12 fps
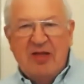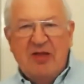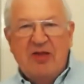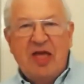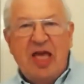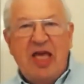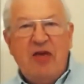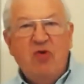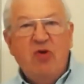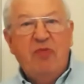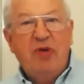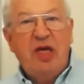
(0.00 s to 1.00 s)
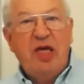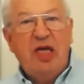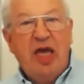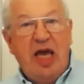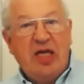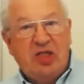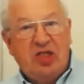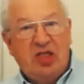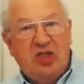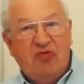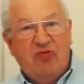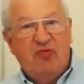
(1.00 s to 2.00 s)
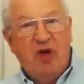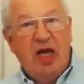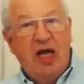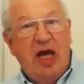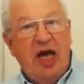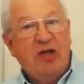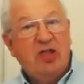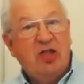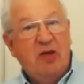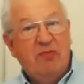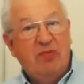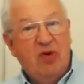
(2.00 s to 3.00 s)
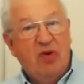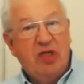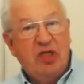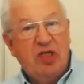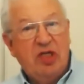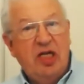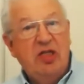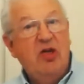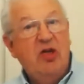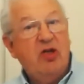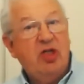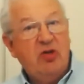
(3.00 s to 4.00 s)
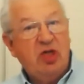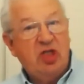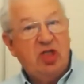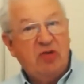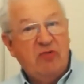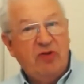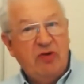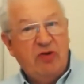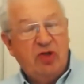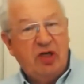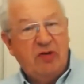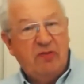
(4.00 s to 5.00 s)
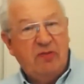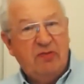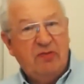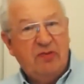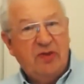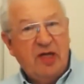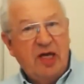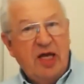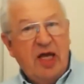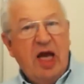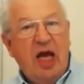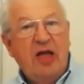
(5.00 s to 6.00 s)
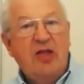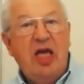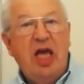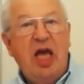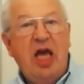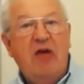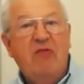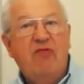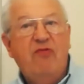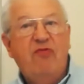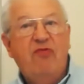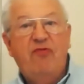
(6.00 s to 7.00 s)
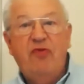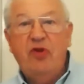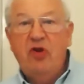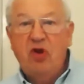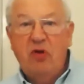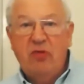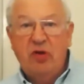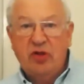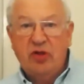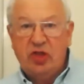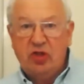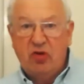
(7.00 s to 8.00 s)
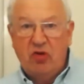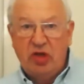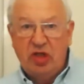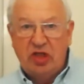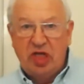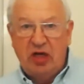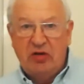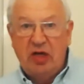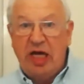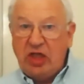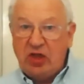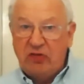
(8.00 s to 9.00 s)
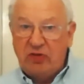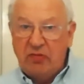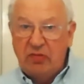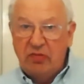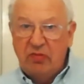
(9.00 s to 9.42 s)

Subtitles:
they will be guests at some point in the not too distant future. They have phenomenal story to tell, each of them,